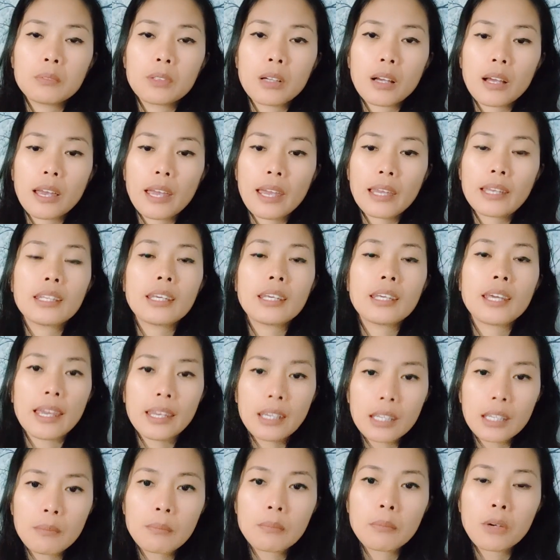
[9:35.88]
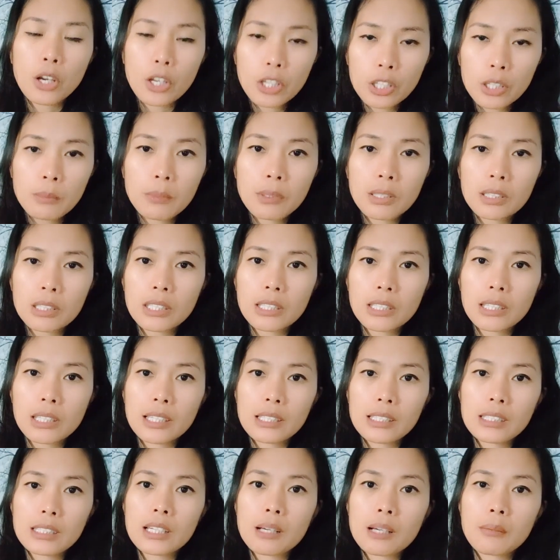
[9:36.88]
anybody that
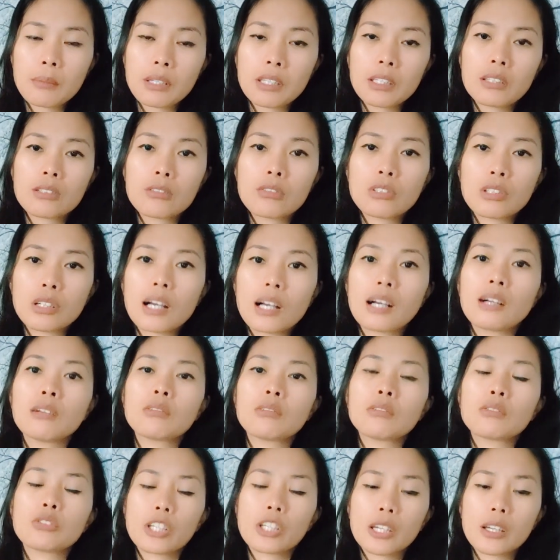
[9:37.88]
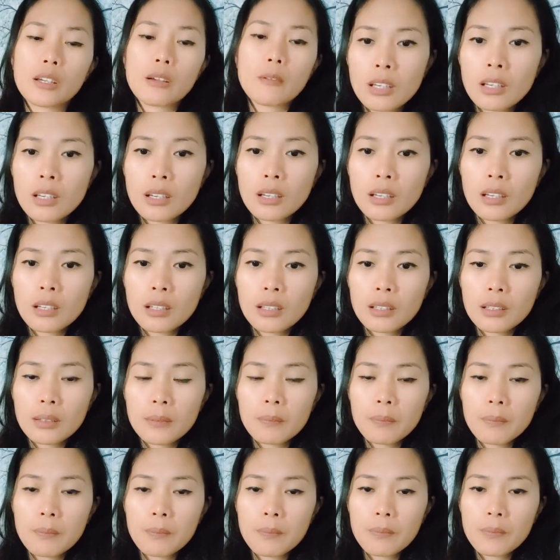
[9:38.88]
is coming into the country.
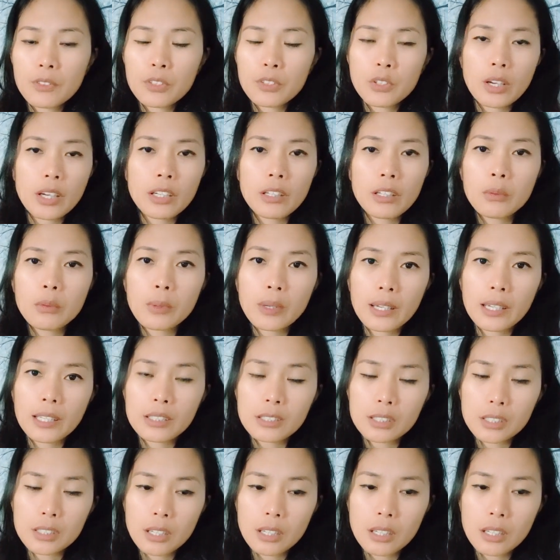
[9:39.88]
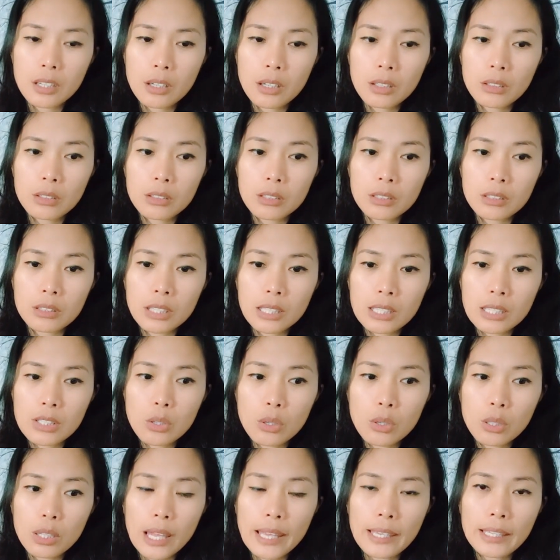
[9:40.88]
So anyway, so that's
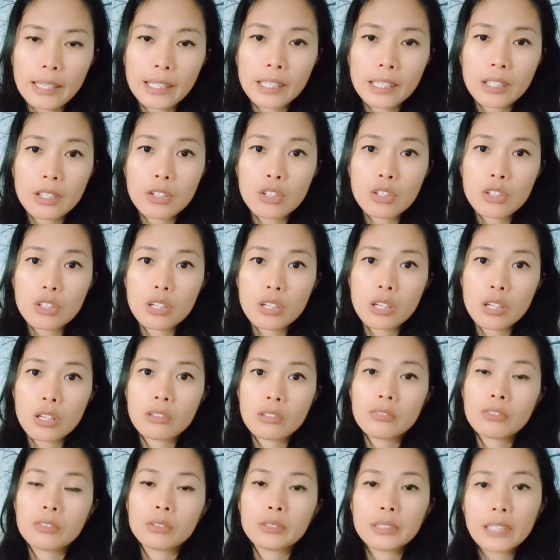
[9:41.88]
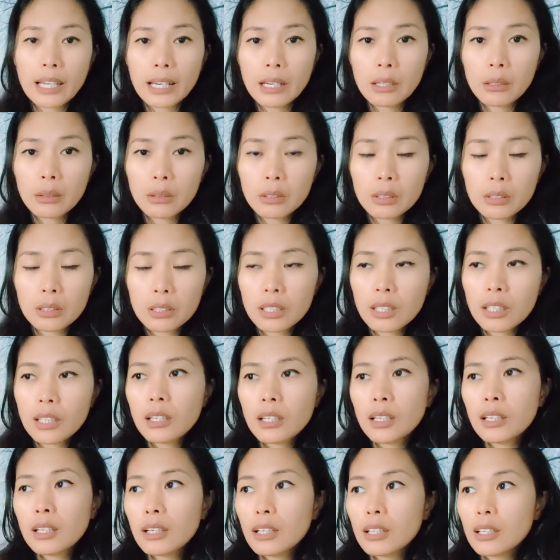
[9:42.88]
all I can share for now.
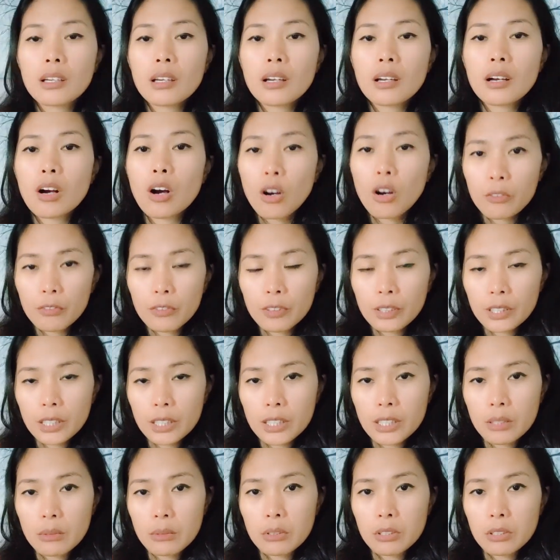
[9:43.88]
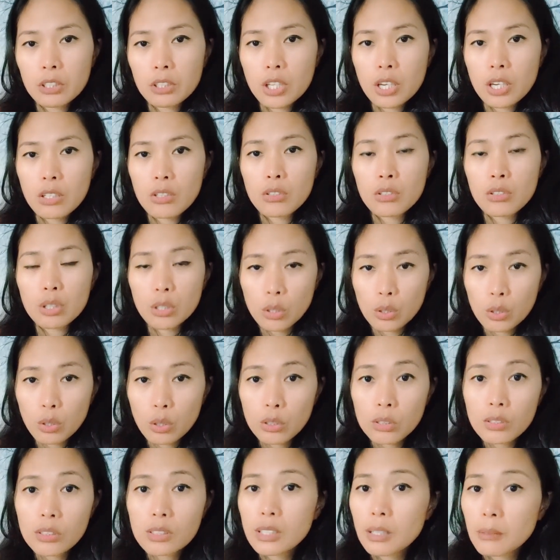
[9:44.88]
Hopefully they will change the law
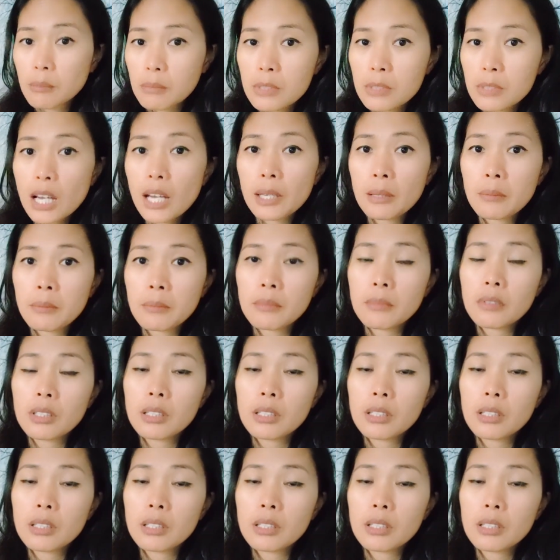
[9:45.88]
sometime